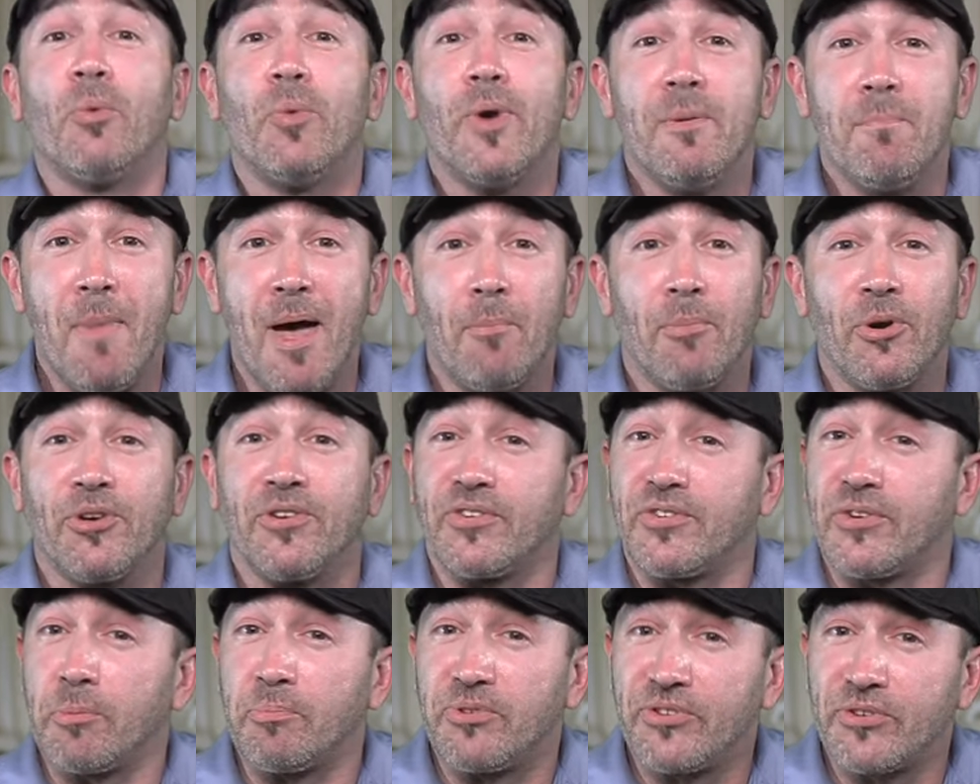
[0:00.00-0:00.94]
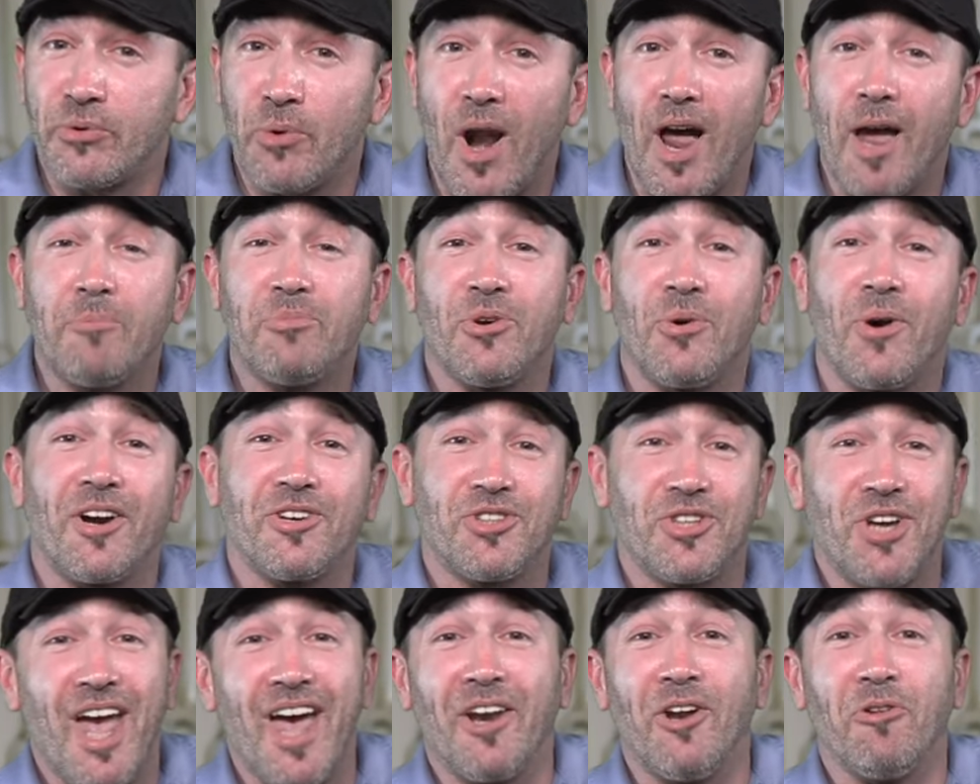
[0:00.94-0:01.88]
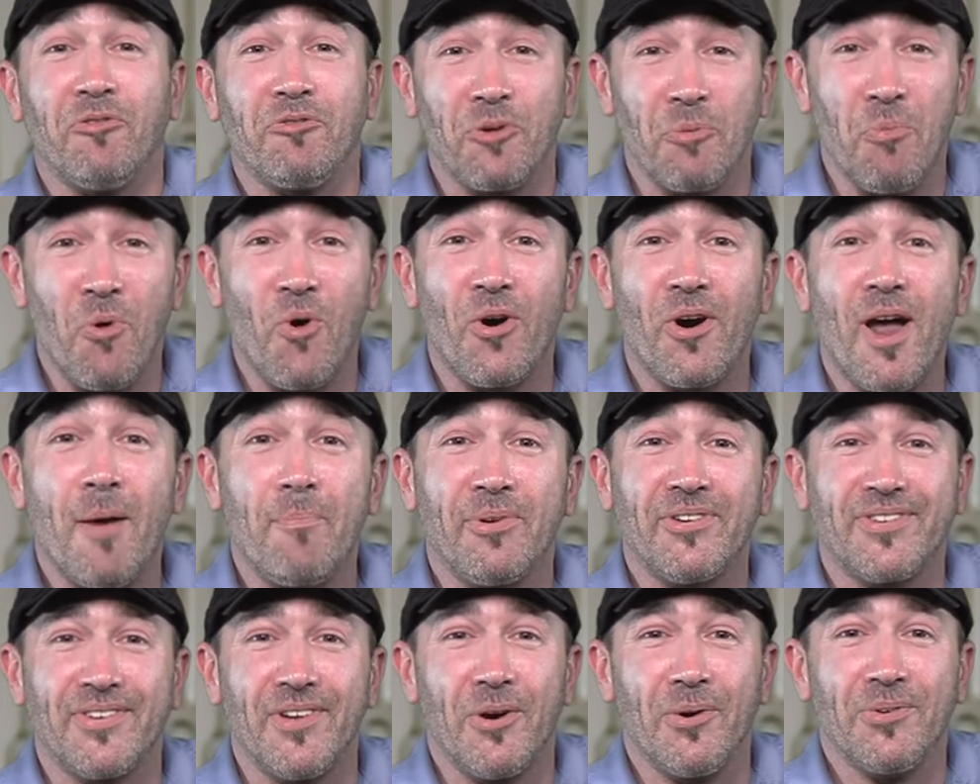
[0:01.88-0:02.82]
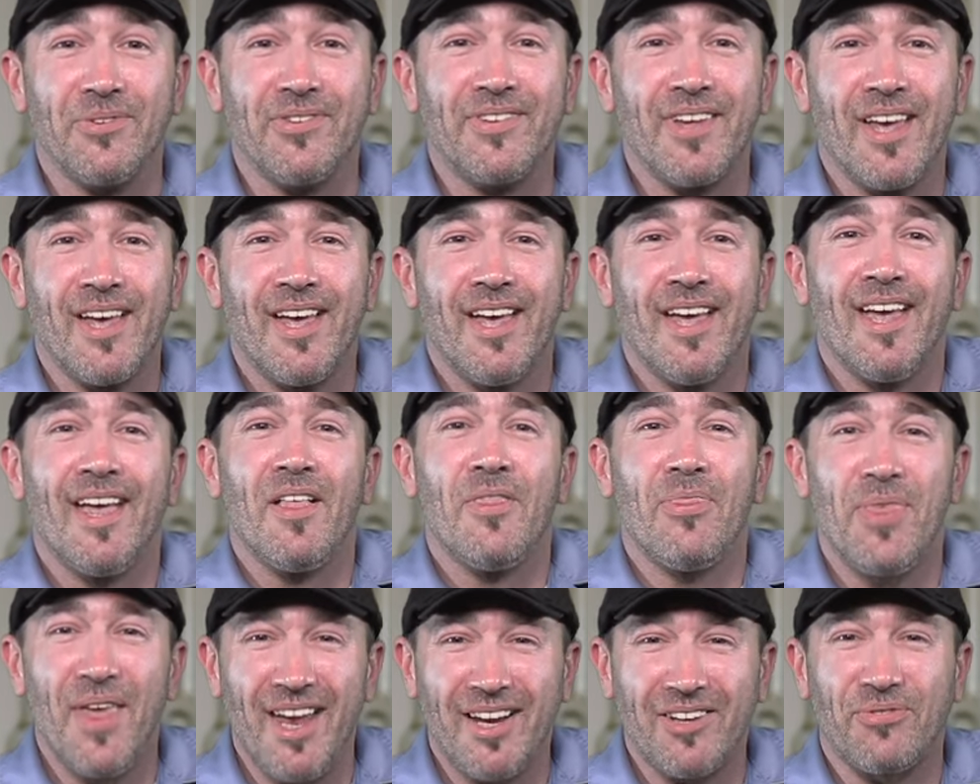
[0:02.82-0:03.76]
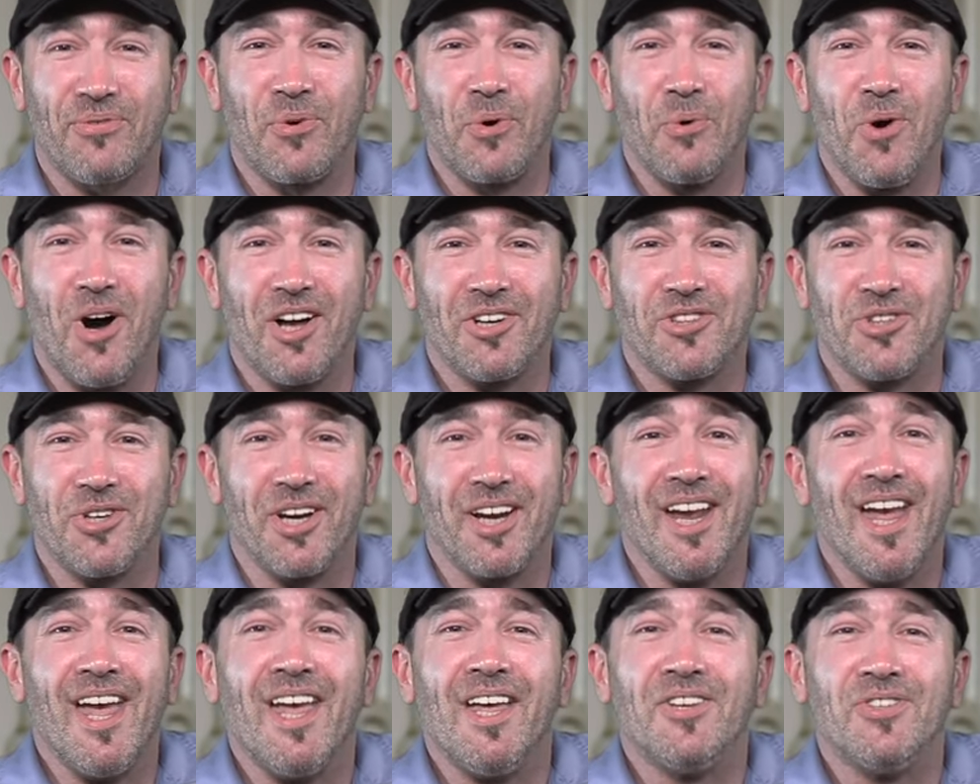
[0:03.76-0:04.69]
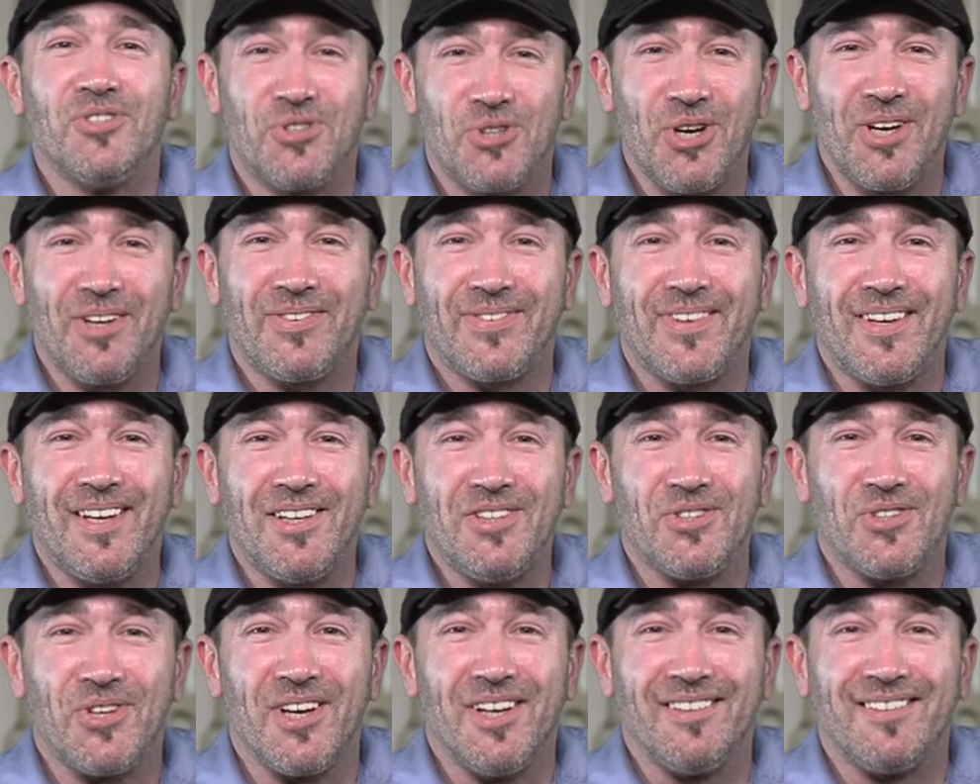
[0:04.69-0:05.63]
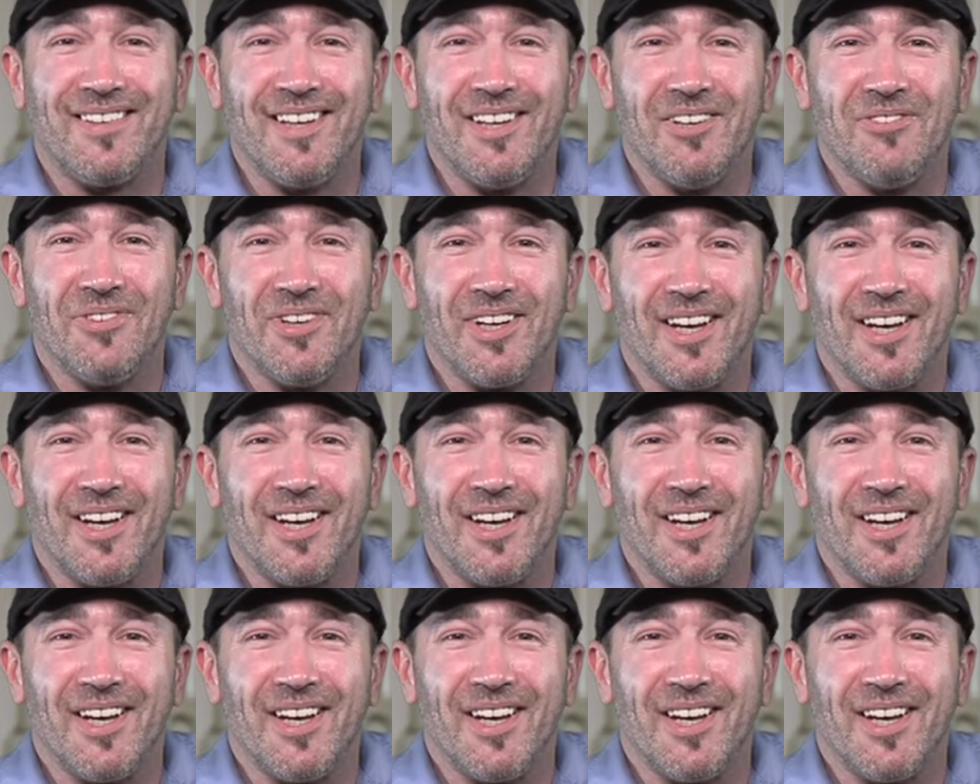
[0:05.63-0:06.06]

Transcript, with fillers: Remember to subscribe to our channel for more episodes. Thanks for watching G C G T